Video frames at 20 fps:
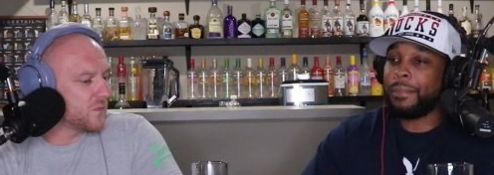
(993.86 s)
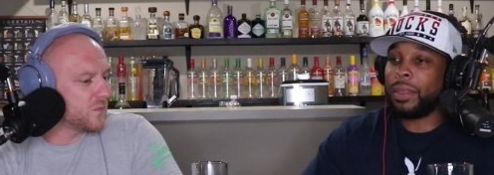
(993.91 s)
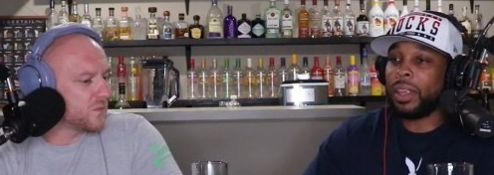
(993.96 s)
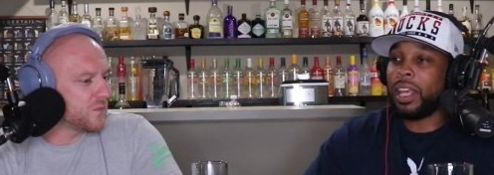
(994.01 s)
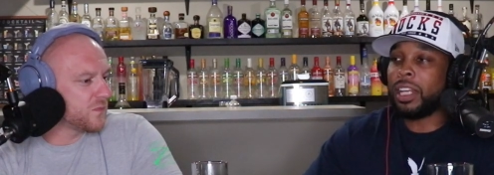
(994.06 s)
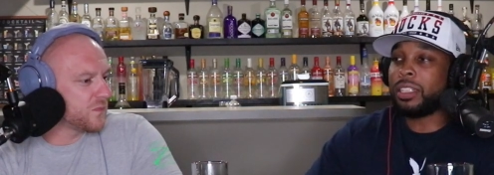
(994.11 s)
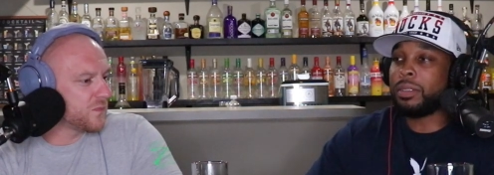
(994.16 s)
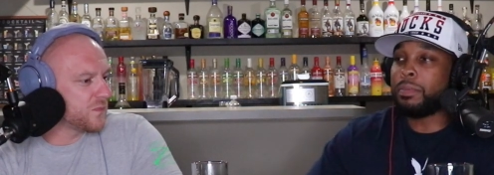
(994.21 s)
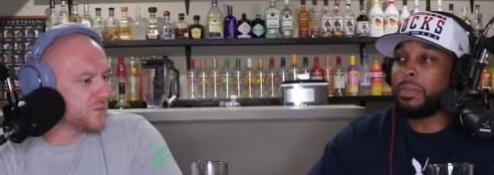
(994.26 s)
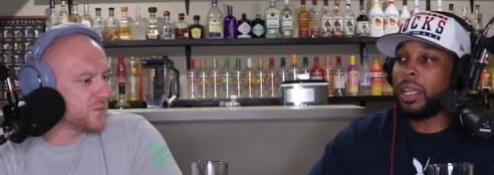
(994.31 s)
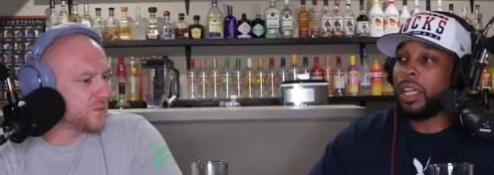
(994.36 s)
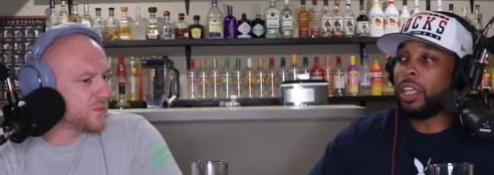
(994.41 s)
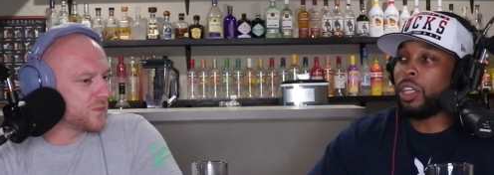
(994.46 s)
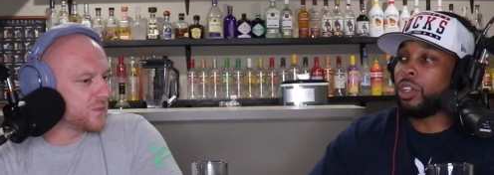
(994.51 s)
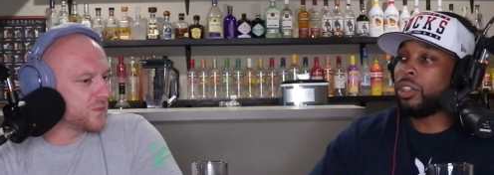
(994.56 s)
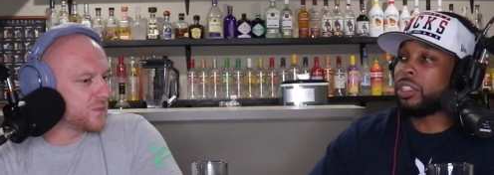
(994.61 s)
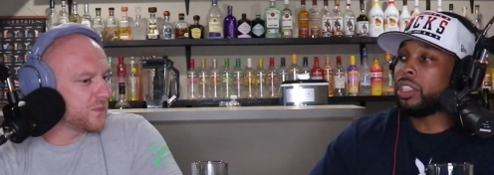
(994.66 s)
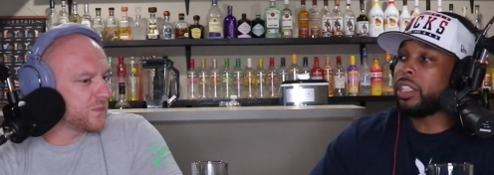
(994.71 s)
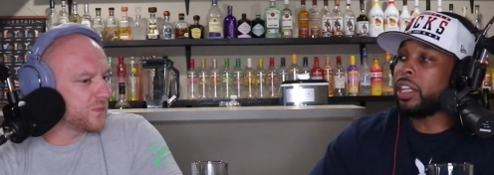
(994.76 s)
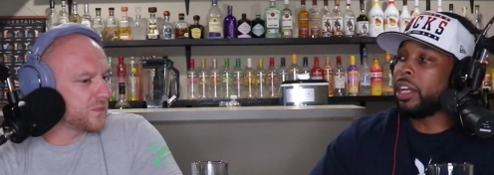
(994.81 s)
Speaker 1: as men,
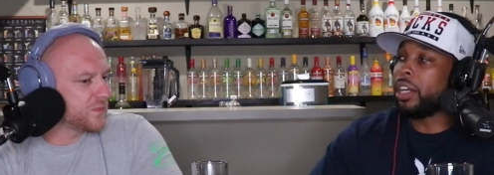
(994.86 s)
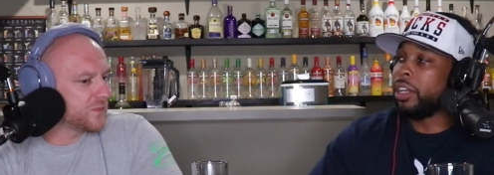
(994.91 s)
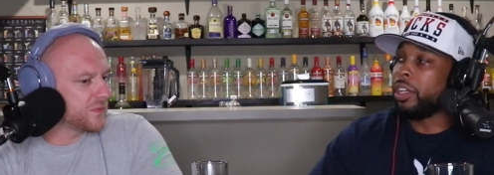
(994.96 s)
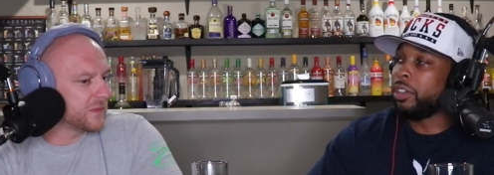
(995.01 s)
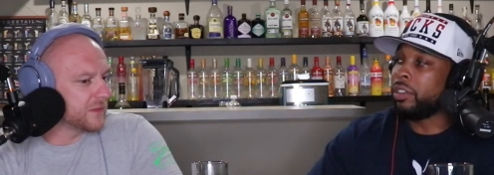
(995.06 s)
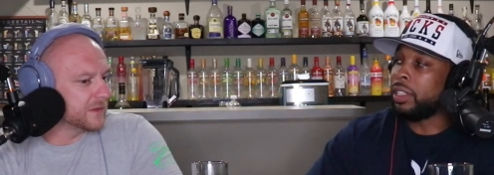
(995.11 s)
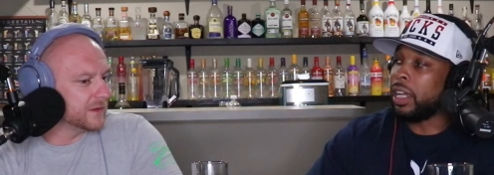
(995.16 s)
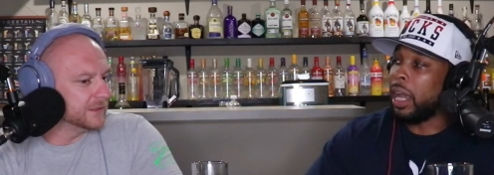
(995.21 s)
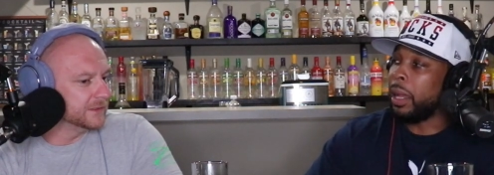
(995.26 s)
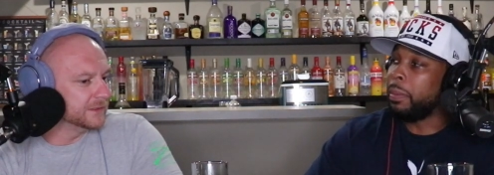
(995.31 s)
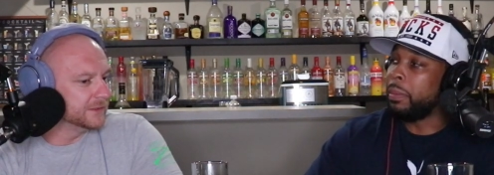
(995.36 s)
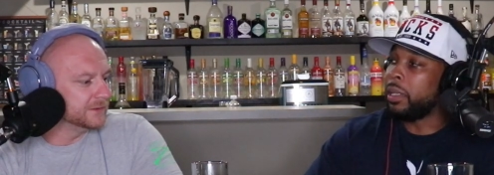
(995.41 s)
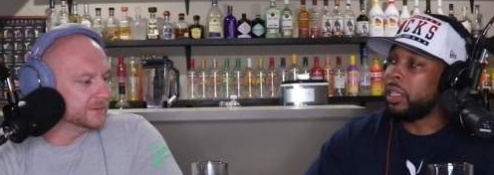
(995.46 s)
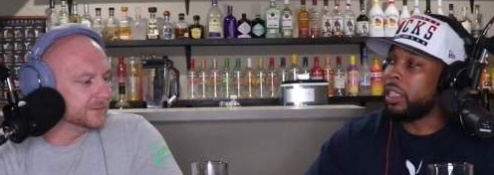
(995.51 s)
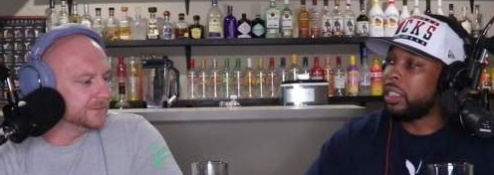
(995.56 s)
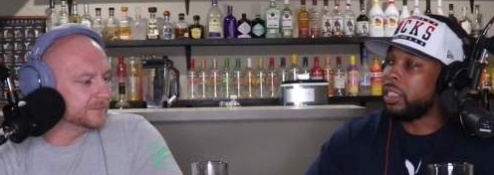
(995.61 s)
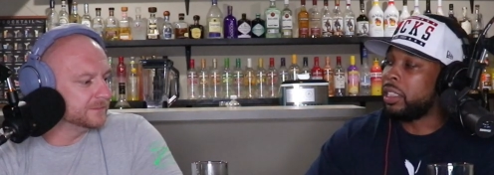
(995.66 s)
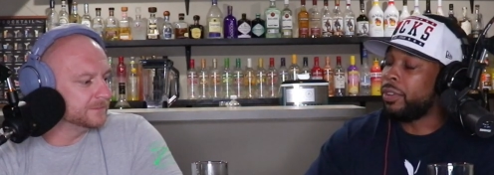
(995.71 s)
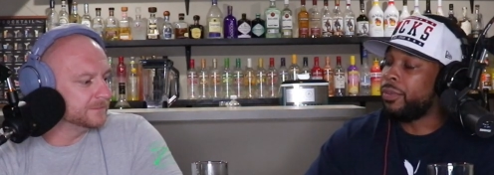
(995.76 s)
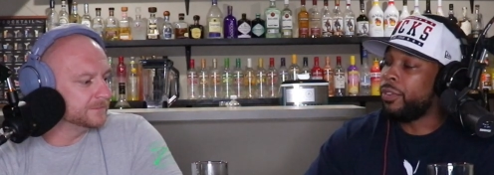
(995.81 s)
you're stereotyping
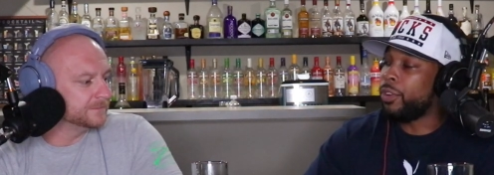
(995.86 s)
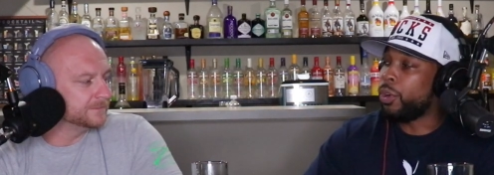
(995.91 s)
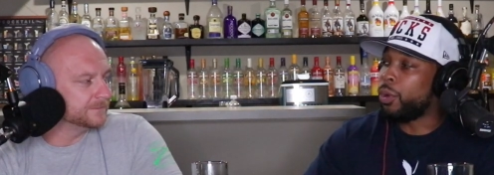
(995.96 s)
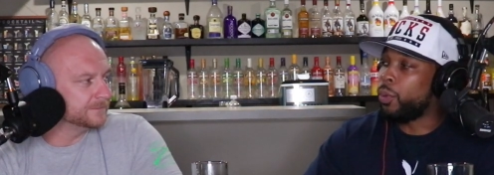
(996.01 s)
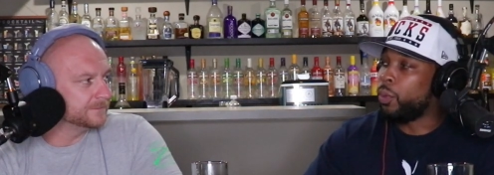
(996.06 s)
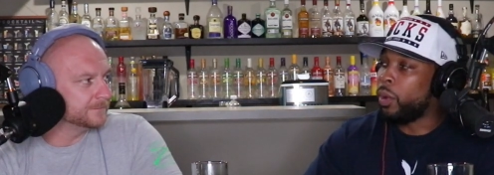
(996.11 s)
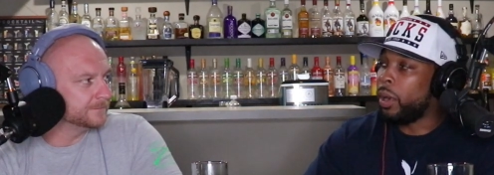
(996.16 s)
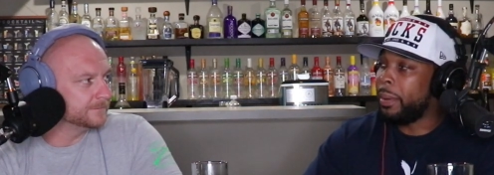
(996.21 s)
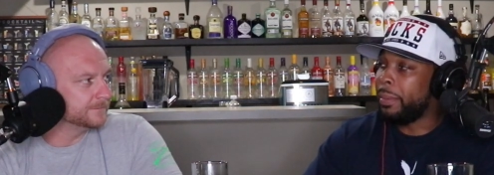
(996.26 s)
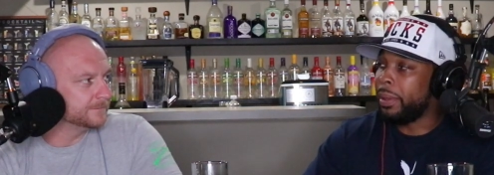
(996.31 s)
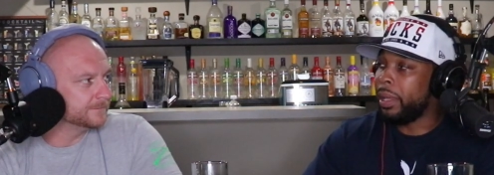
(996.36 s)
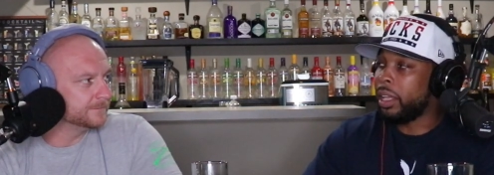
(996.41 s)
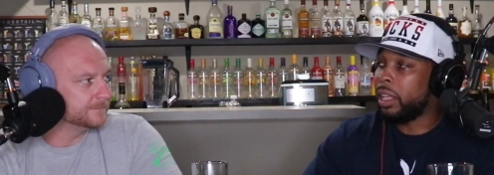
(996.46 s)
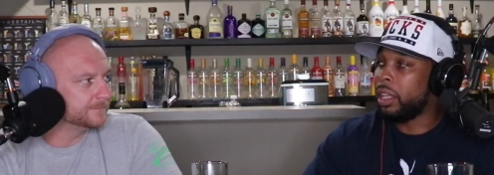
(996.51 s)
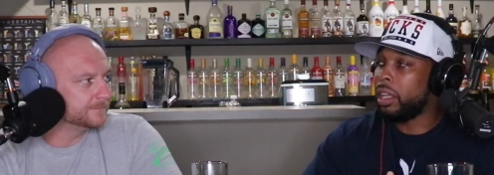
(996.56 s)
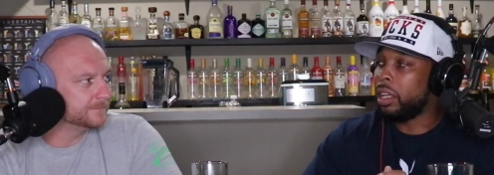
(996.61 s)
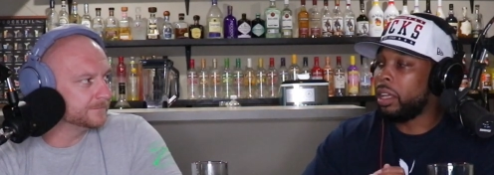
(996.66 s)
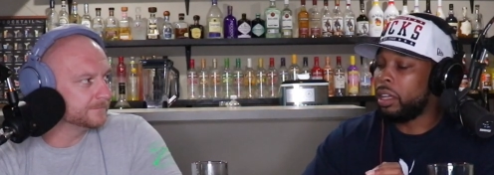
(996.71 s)
us if you're a woman,